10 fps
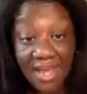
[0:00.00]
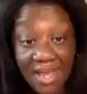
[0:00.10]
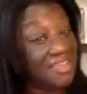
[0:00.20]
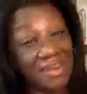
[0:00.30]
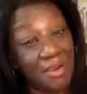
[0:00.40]

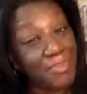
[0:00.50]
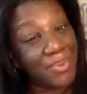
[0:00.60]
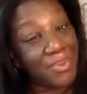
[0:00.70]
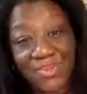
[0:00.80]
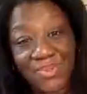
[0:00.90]
I think in our
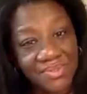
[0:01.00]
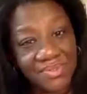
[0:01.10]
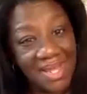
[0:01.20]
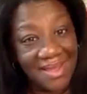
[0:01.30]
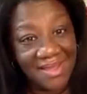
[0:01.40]

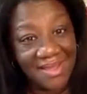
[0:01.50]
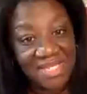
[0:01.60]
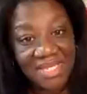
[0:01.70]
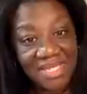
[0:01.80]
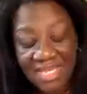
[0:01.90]
personal
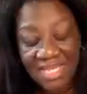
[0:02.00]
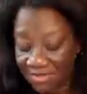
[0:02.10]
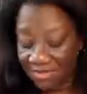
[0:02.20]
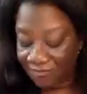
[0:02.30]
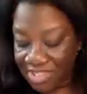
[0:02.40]
lives,
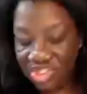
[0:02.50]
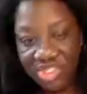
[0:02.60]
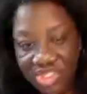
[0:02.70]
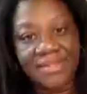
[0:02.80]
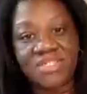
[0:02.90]
in the very
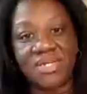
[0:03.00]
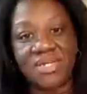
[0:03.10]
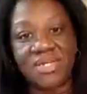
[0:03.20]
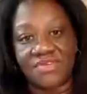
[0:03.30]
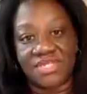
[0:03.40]

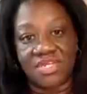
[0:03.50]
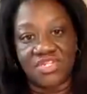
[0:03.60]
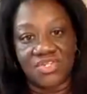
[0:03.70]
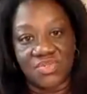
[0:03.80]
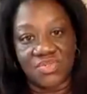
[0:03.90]
challenging
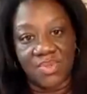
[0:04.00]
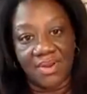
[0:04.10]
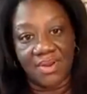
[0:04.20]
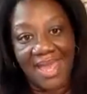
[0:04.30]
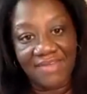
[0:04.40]
conversations
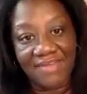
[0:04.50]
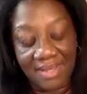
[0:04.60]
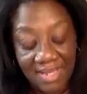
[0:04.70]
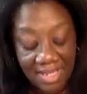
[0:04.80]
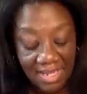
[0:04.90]
we are
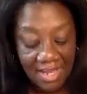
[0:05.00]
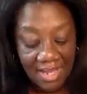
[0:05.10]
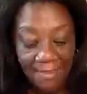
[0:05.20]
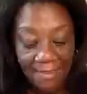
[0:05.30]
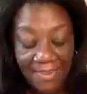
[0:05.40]
having
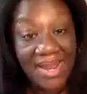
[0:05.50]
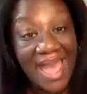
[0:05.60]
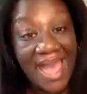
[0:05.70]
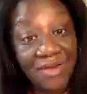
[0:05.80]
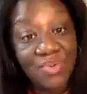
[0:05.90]
about
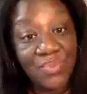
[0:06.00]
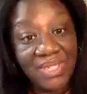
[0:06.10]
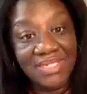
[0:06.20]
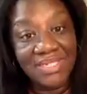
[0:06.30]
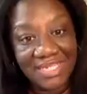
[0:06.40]
how
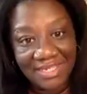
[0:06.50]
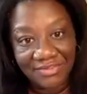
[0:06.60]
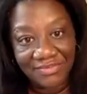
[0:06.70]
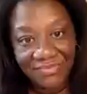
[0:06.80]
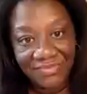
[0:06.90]
we
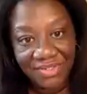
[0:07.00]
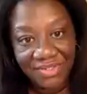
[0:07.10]
live